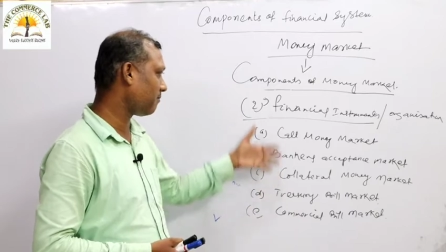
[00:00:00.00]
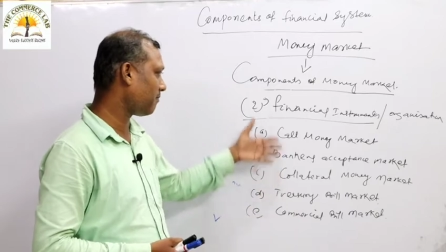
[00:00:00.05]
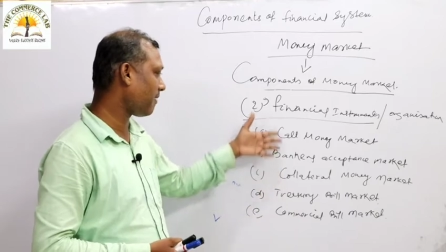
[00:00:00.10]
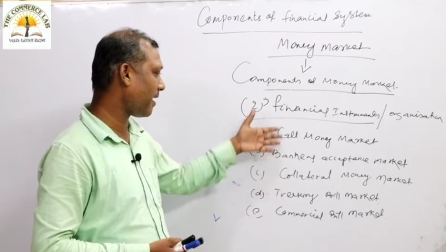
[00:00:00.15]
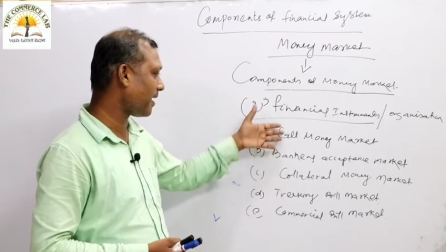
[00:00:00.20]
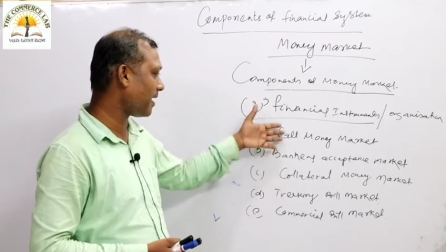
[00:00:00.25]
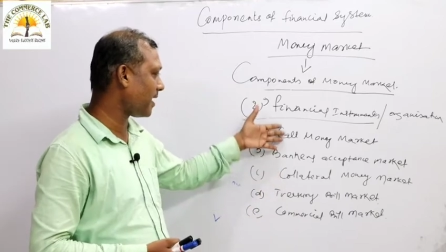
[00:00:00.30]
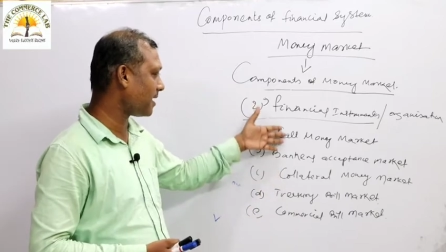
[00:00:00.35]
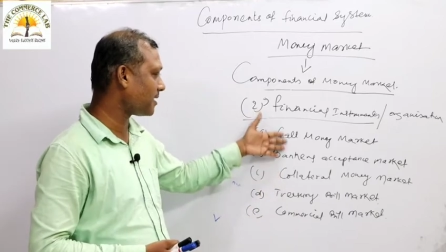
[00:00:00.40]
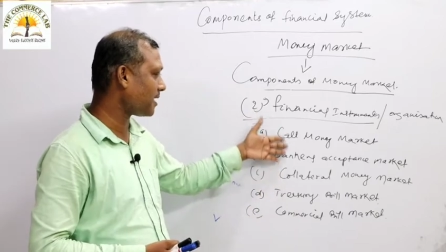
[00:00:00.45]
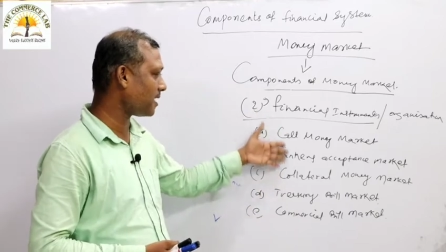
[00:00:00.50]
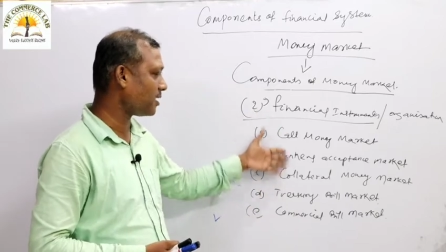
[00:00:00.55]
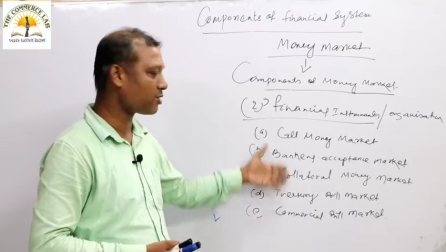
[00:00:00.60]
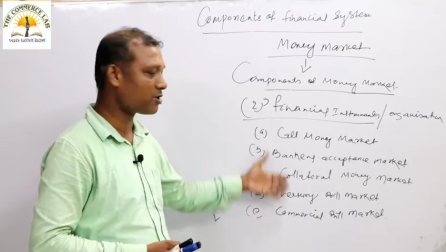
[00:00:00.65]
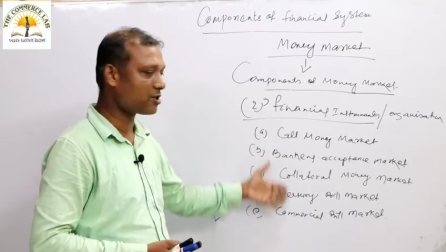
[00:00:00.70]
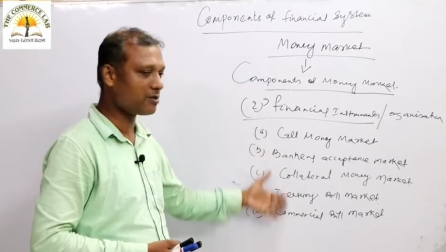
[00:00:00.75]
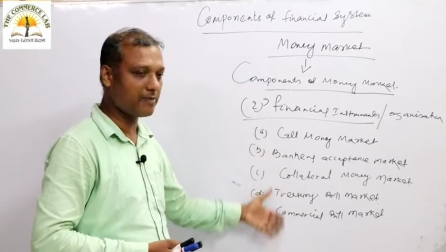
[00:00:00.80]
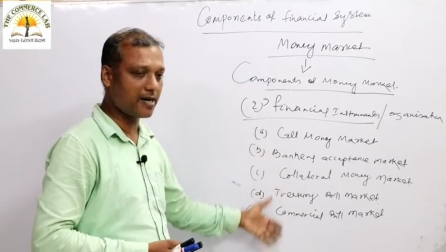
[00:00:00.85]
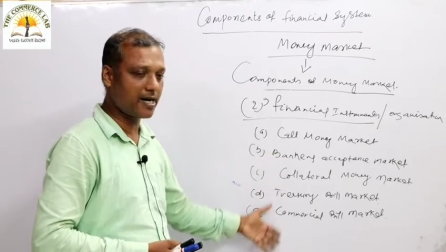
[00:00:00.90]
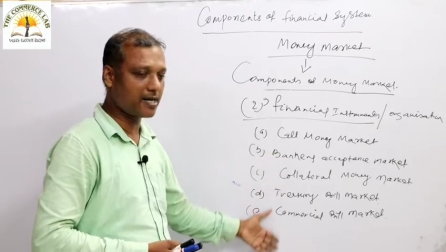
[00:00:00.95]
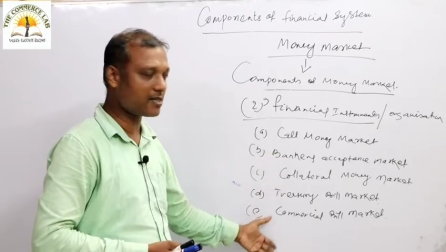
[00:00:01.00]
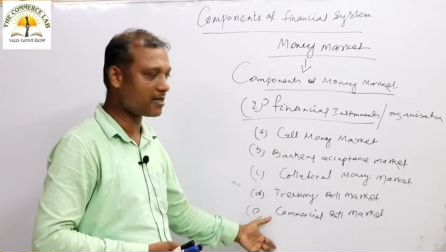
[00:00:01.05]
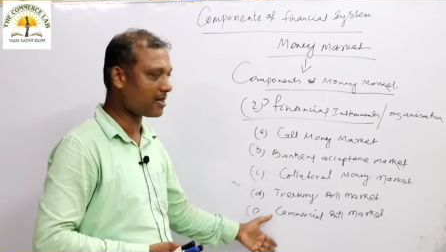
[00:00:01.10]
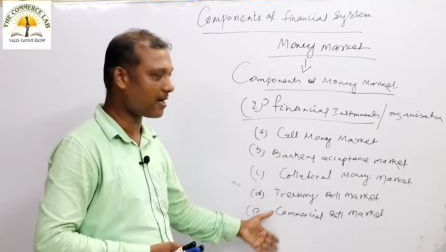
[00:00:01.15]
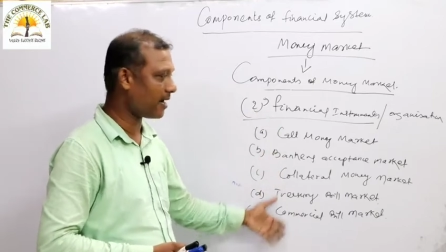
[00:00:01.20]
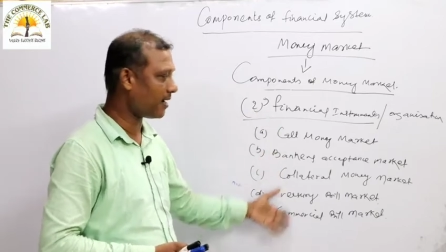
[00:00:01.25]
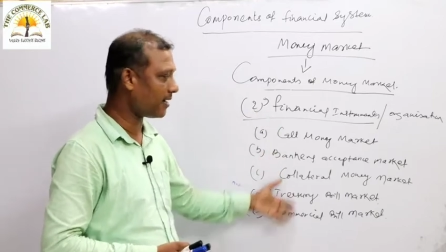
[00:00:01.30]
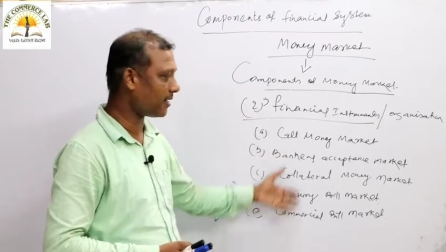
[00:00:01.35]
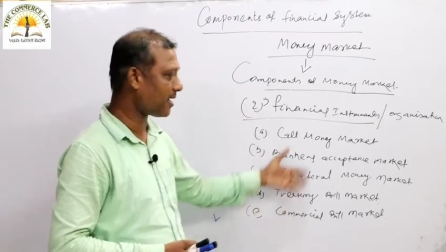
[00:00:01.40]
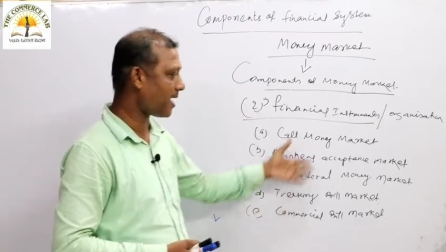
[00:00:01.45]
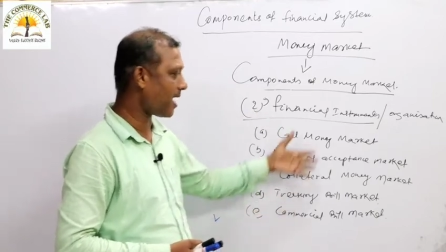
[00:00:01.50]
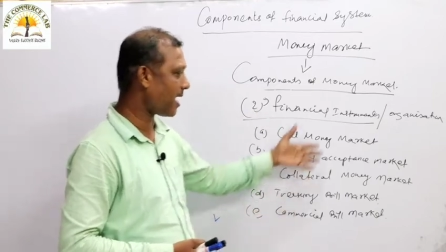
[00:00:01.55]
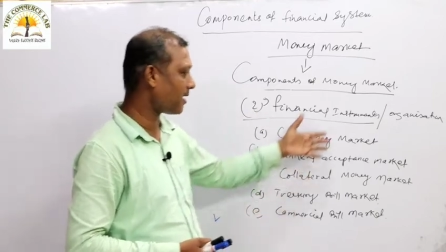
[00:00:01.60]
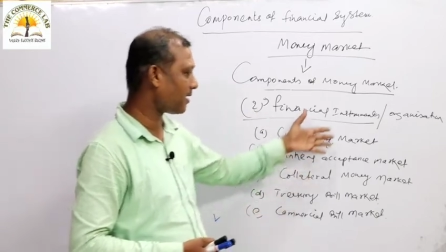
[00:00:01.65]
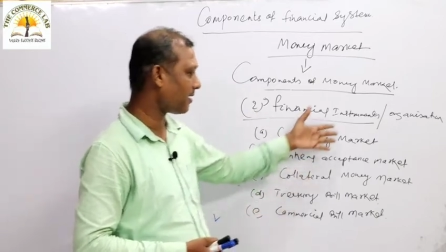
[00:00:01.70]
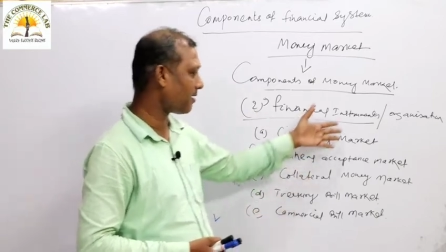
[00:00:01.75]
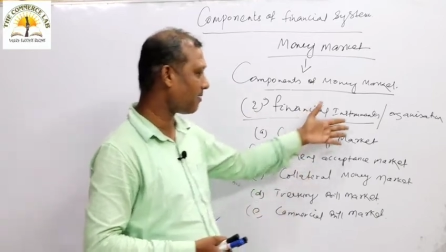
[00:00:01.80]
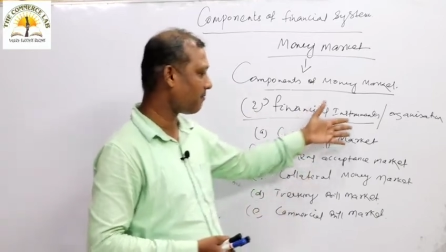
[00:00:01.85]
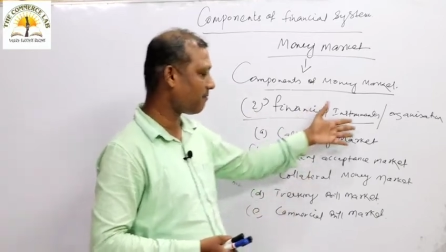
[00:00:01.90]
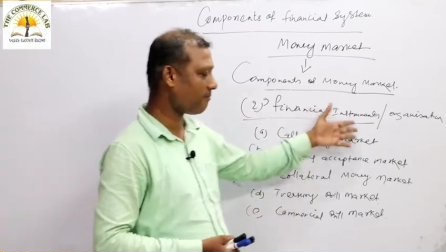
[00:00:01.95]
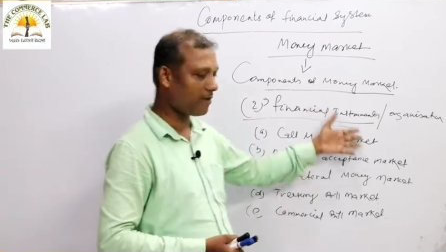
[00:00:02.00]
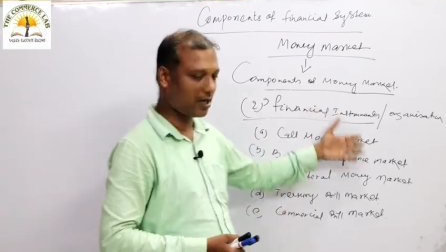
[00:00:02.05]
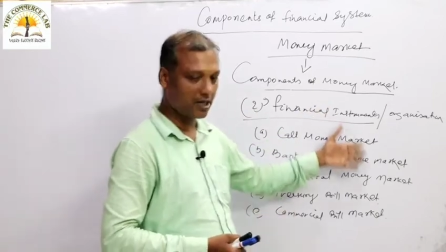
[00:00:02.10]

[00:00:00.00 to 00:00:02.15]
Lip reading: financial instruments, entire